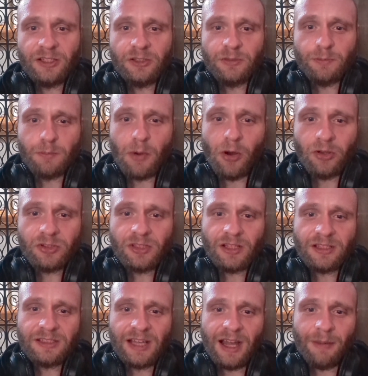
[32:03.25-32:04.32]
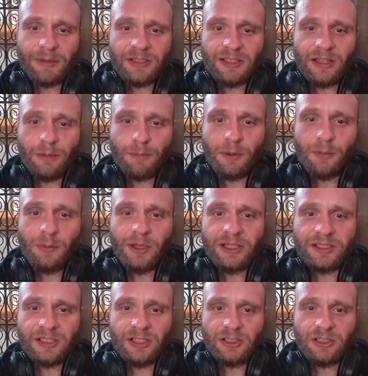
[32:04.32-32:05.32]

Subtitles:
and most of the time it's at the public's